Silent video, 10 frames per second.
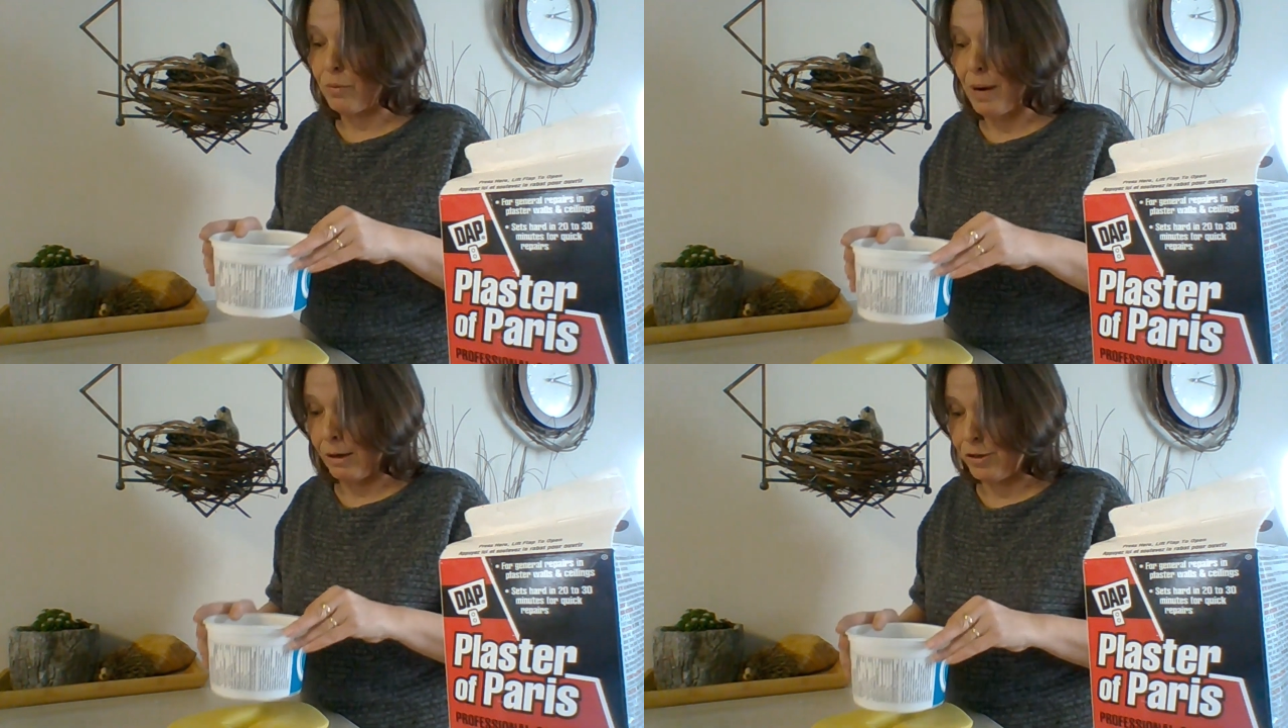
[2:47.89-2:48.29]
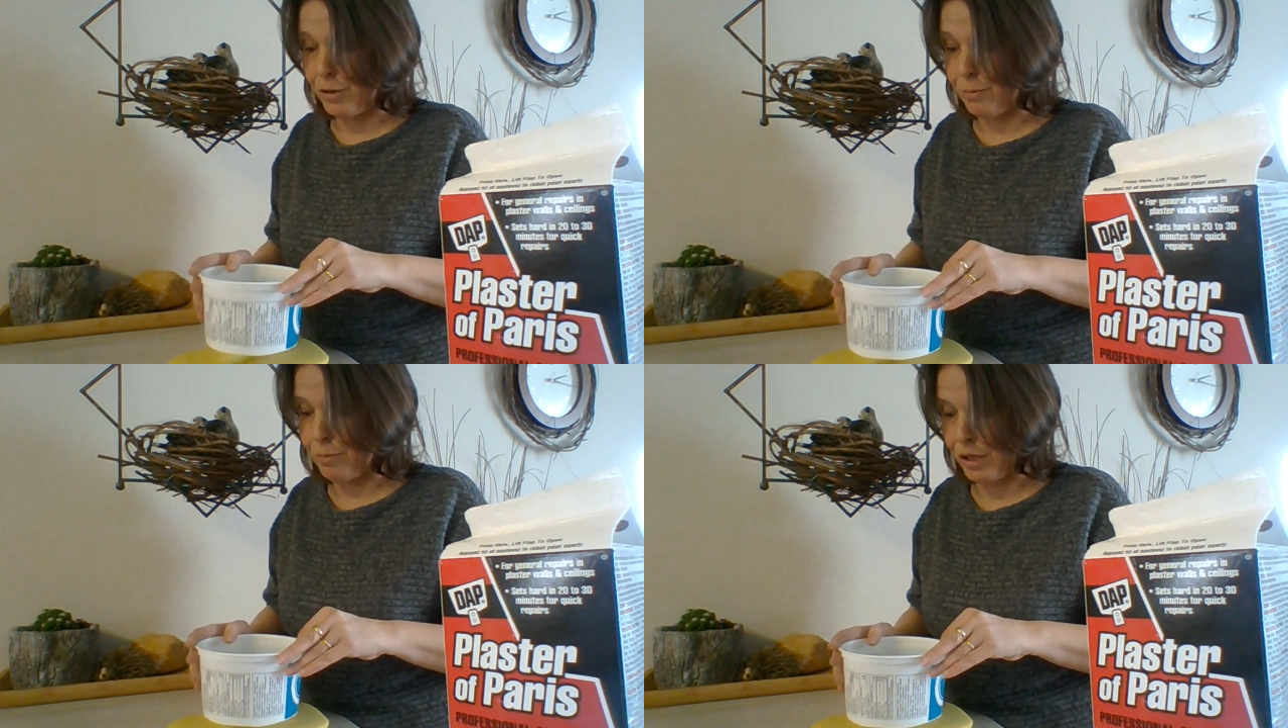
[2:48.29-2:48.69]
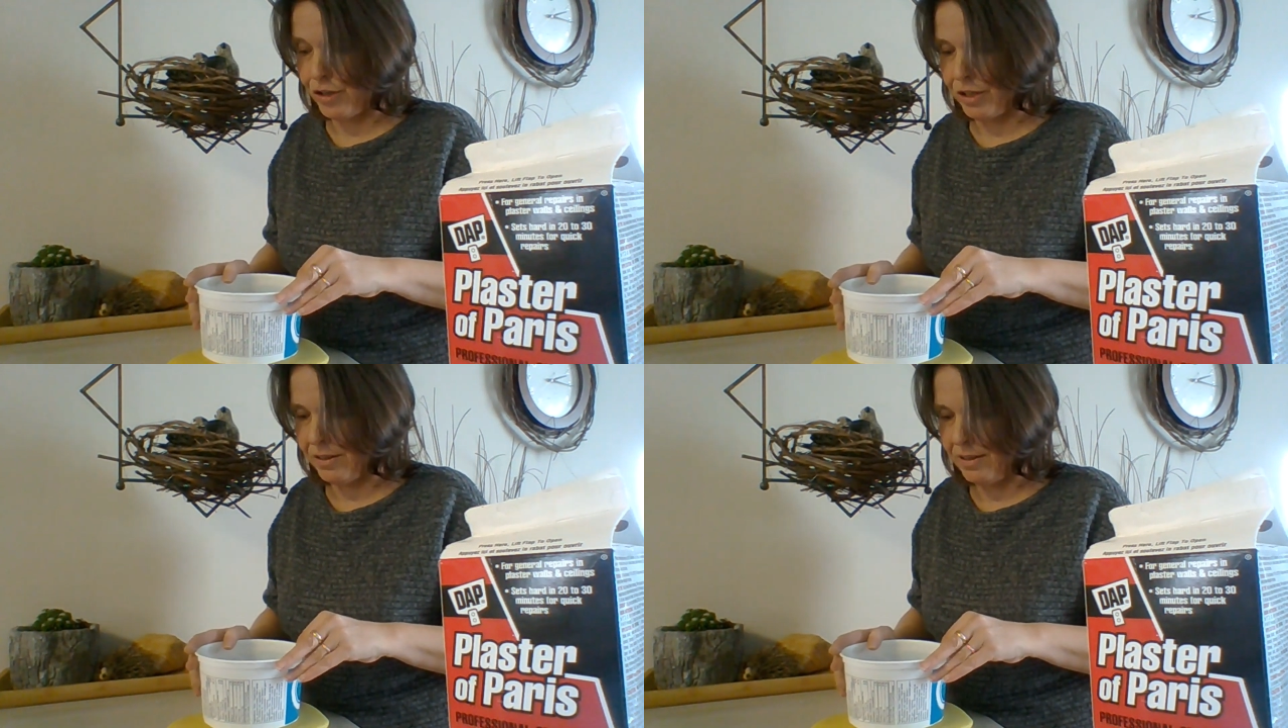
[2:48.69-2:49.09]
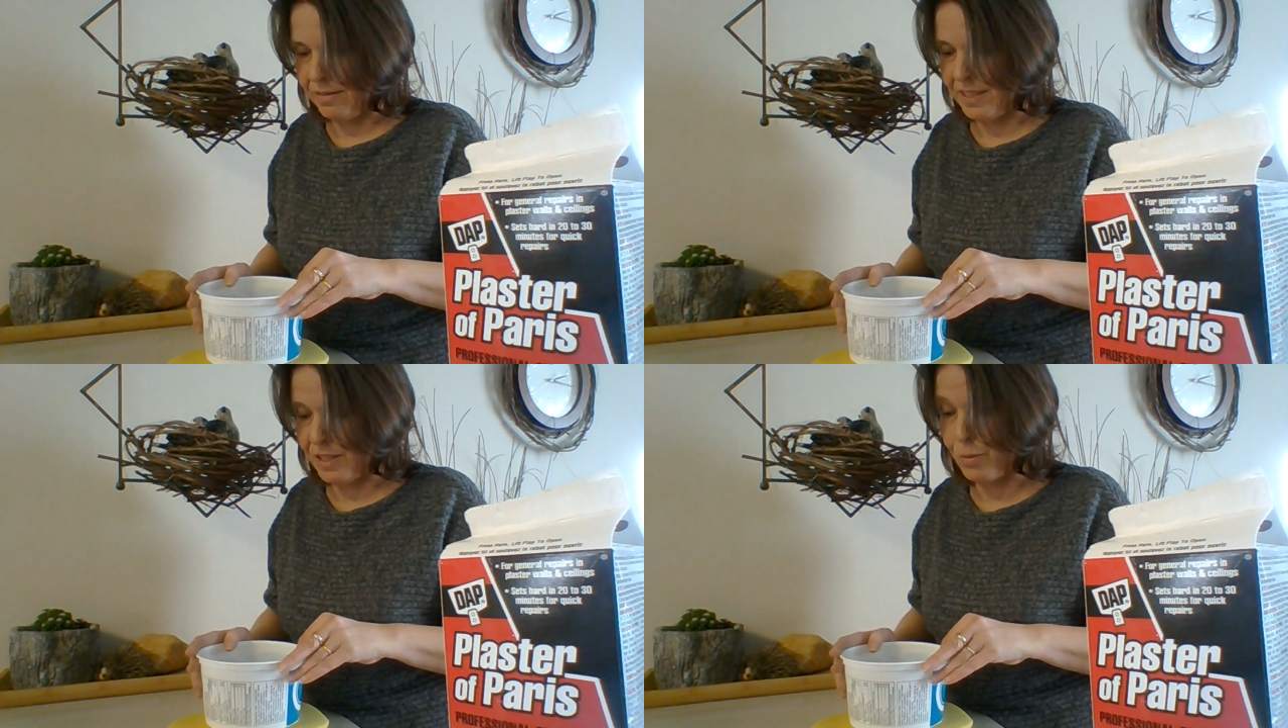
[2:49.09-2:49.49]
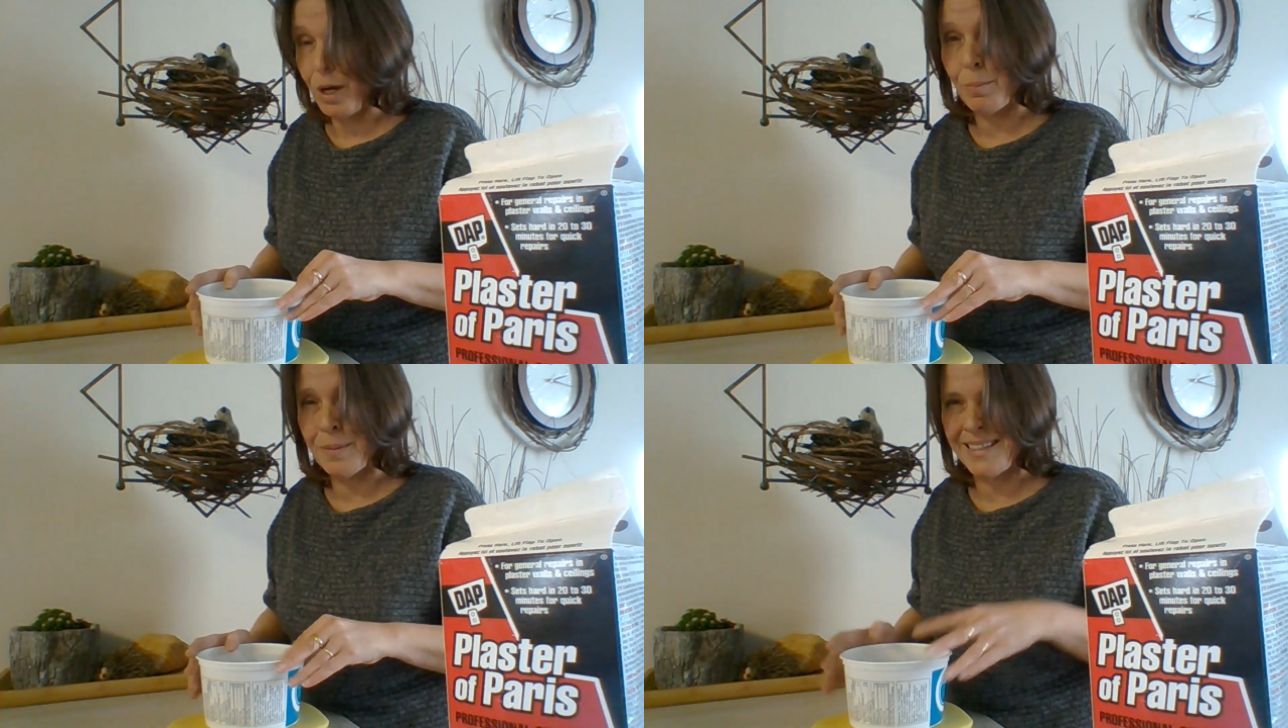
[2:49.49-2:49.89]
around your impression. This will
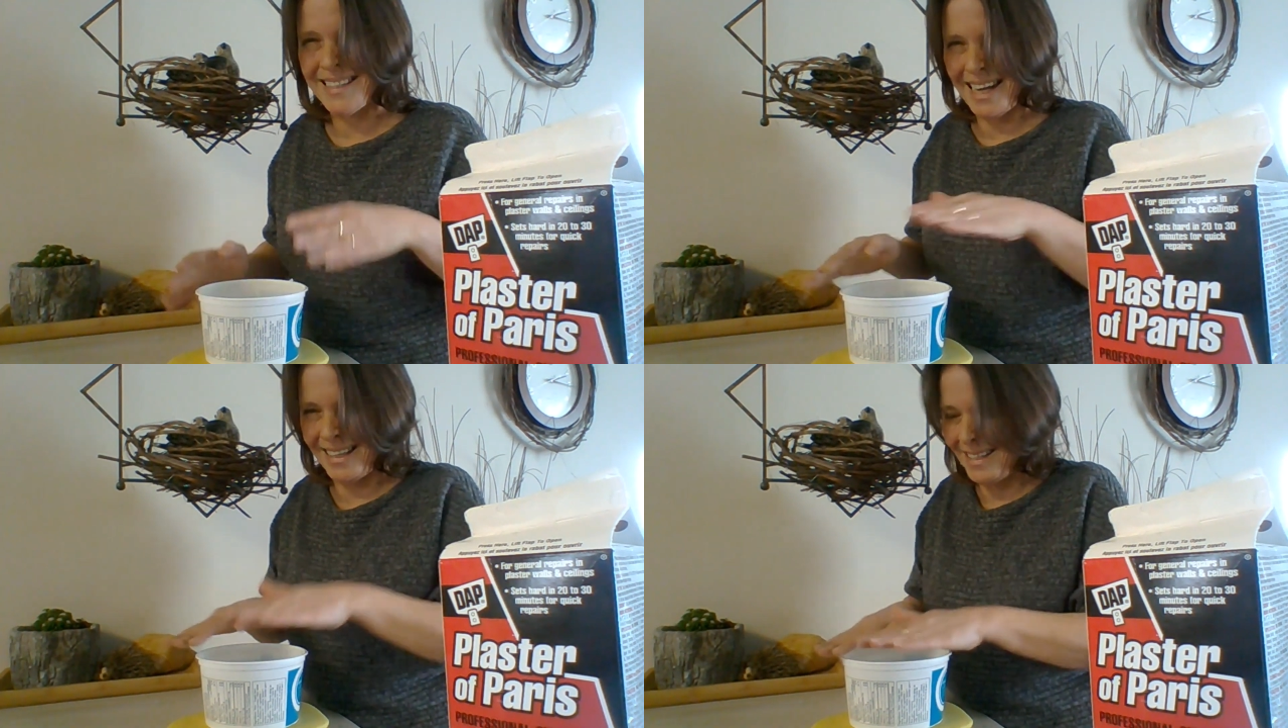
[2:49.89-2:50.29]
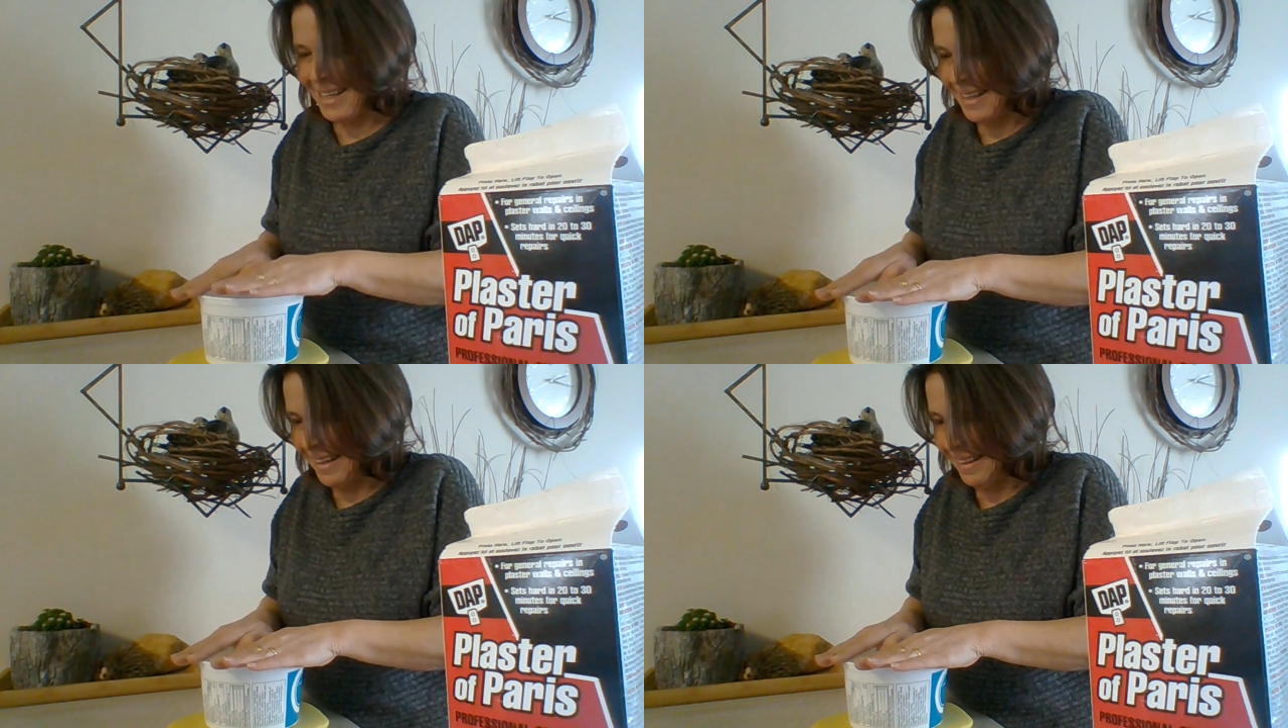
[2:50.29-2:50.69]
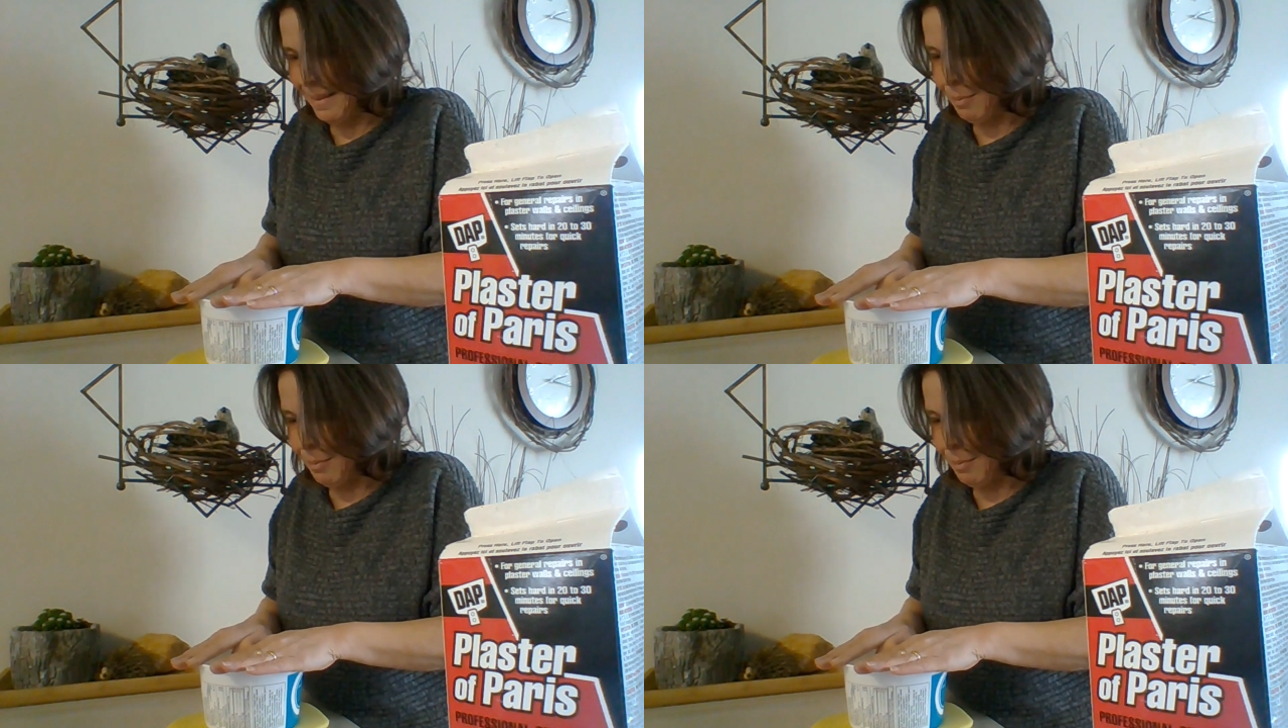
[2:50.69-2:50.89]
help contain the